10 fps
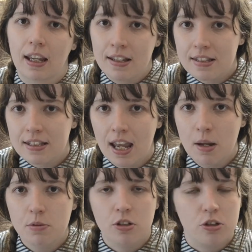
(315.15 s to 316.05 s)

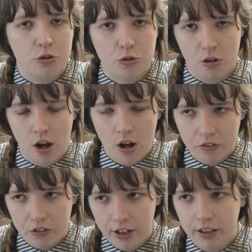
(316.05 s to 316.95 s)
Inkscape to just draw
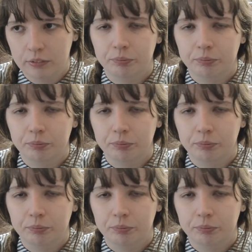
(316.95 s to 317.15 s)
over it.